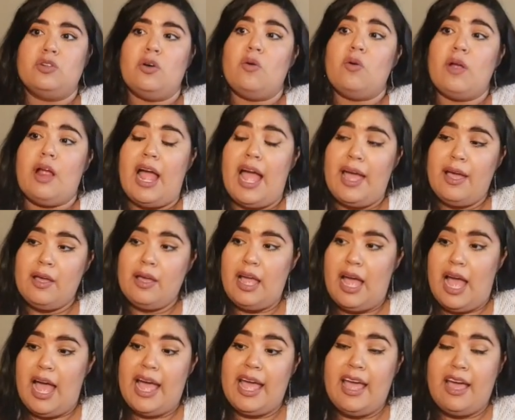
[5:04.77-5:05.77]
Or
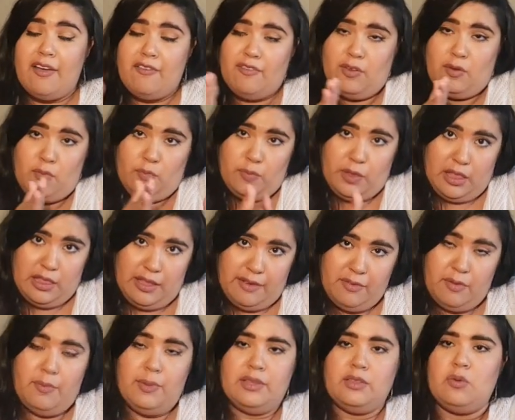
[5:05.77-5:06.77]
I have an
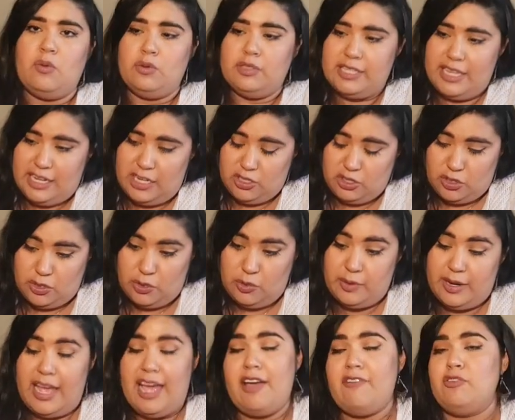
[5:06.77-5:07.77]
11-month-old and a
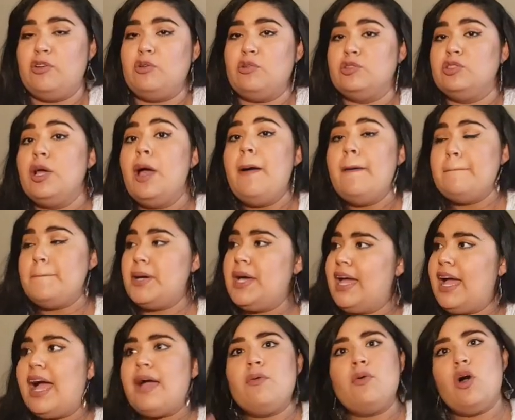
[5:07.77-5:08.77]
2.5-year-old. But
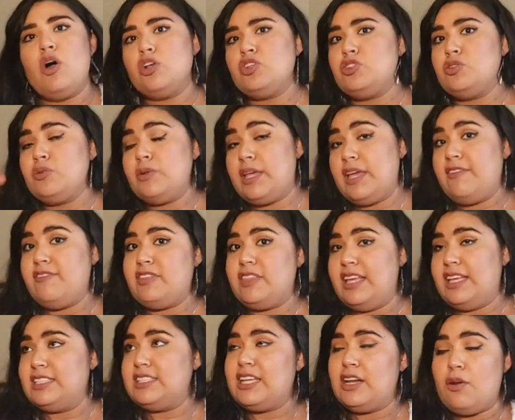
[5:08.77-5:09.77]
I will also give
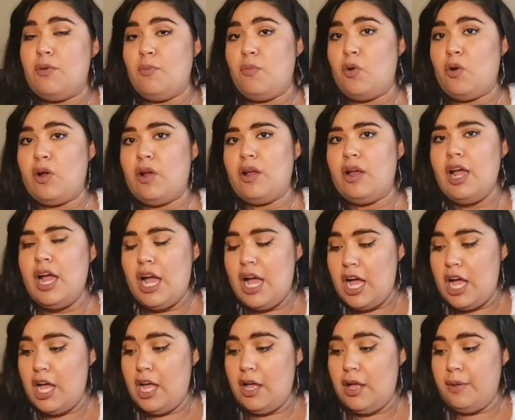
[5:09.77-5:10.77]
things that are more
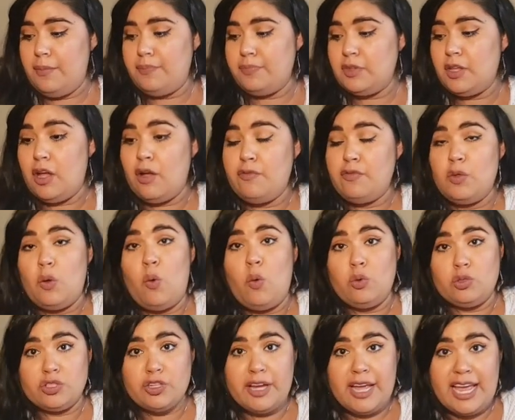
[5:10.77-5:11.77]
of the
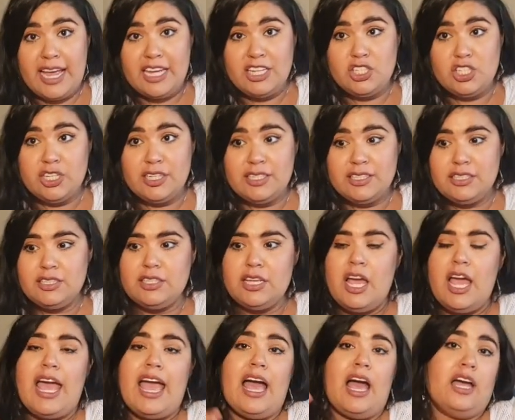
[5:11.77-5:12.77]
older ages
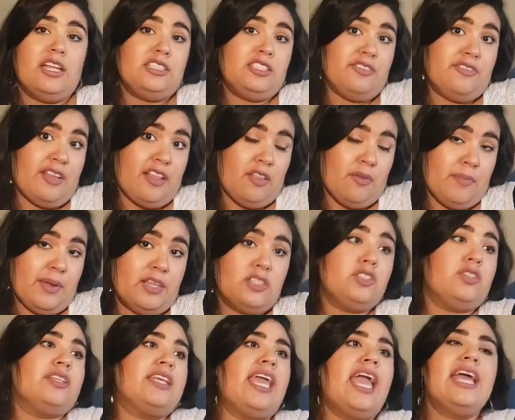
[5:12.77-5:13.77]

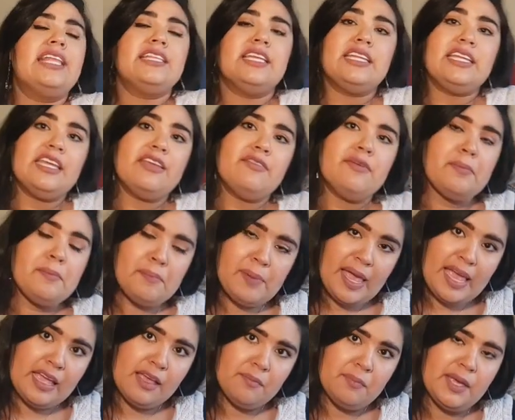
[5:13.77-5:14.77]
developmentally, and then even
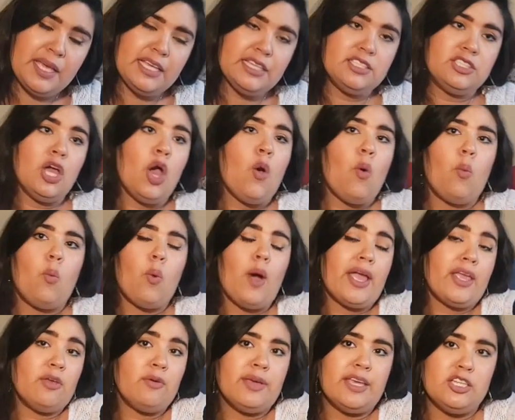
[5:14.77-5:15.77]
babies,
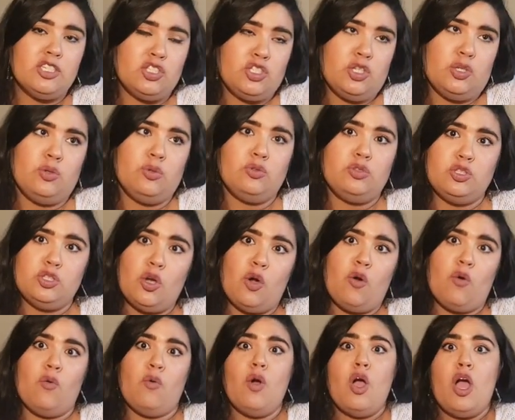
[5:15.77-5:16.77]
what you can do.
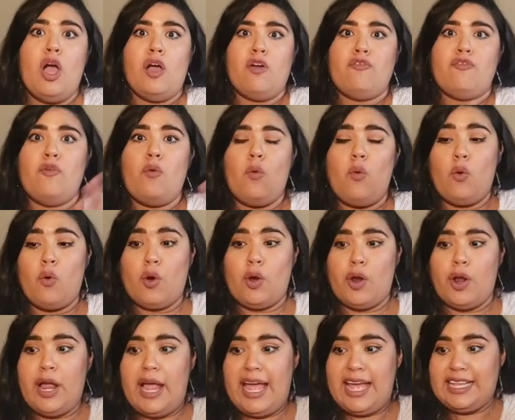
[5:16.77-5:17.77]
So
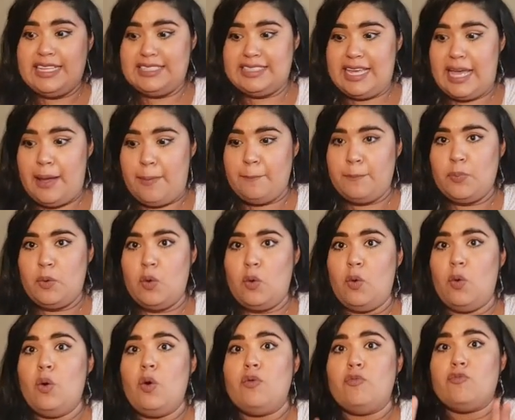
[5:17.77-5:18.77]
for
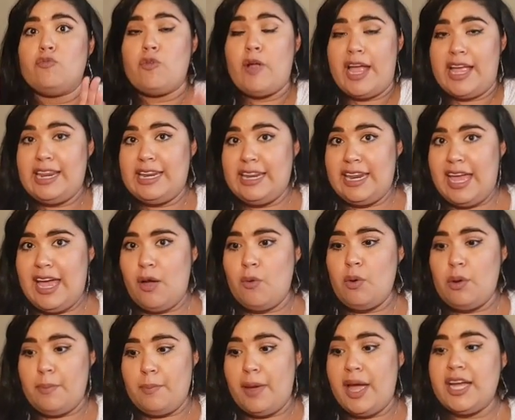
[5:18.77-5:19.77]
example, right now
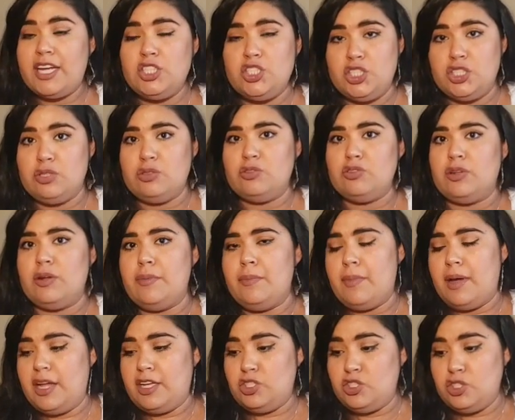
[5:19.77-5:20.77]
with my children,
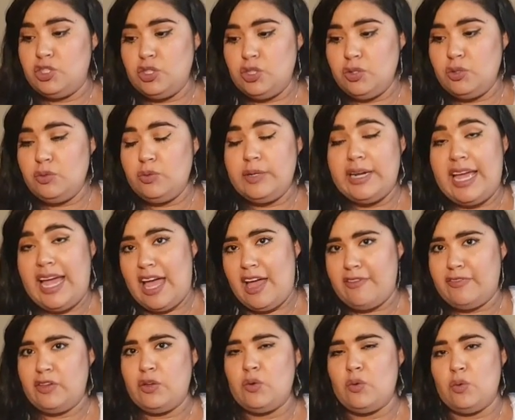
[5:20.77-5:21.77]
my
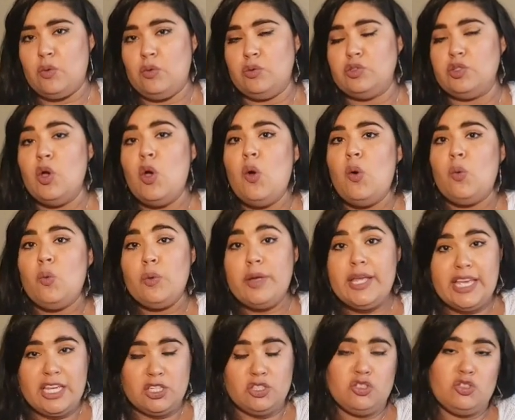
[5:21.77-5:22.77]
2.5-year-old,
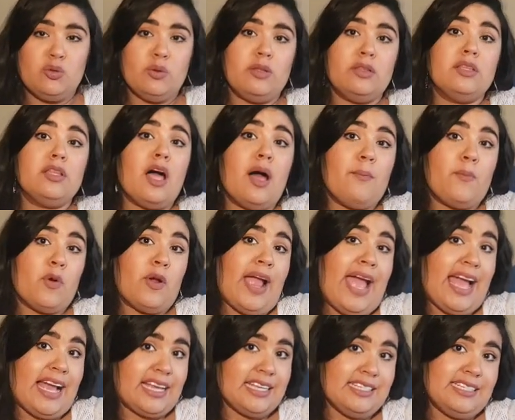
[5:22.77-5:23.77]
we can do a lot more
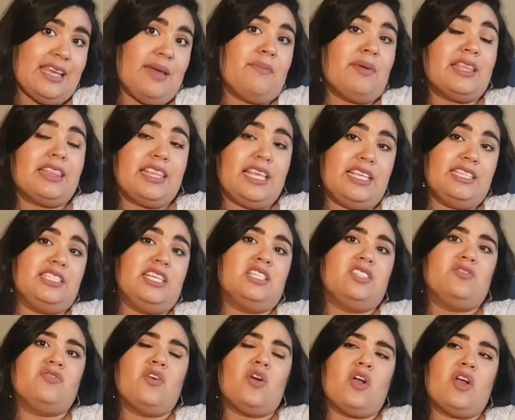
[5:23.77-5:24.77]
academic things
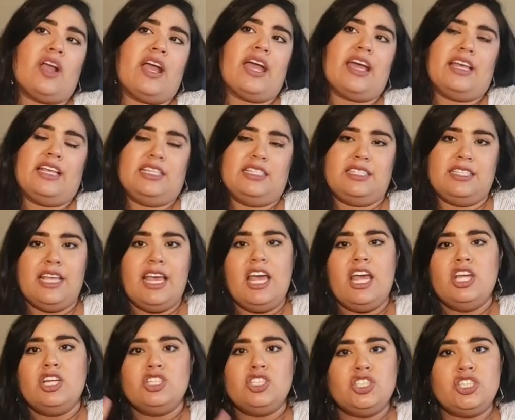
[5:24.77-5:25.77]
as far as
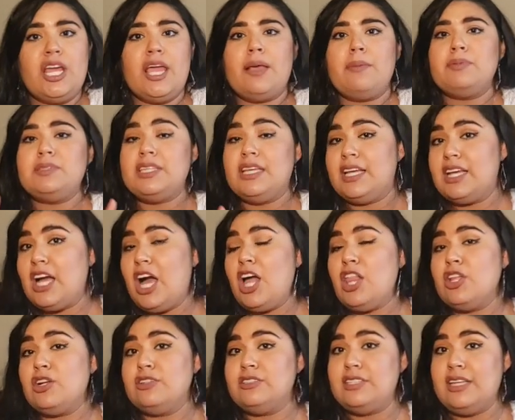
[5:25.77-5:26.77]
shapes and
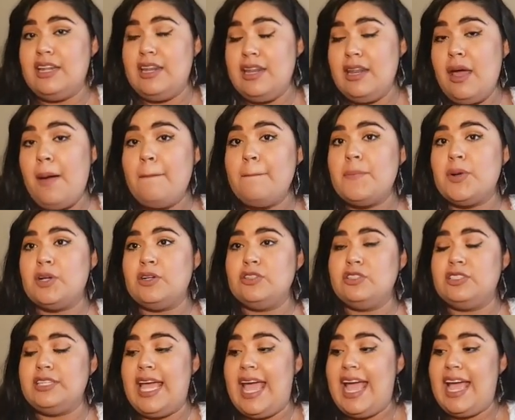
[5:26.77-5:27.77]
colors and
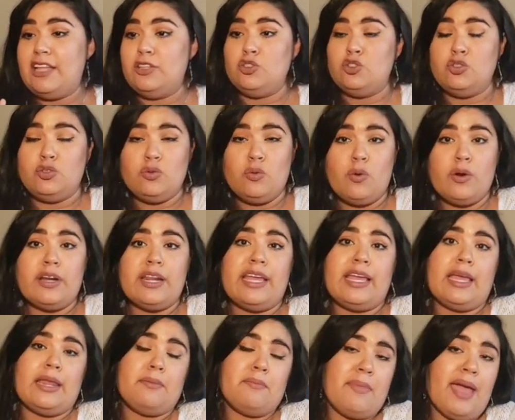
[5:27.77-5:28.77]
numbers and sorting
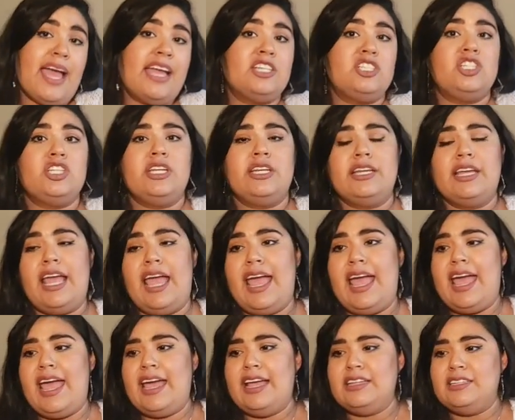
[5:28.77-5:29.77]
and matching
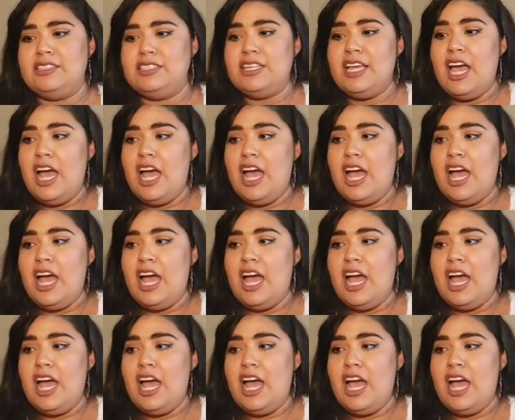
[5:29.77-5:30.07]
and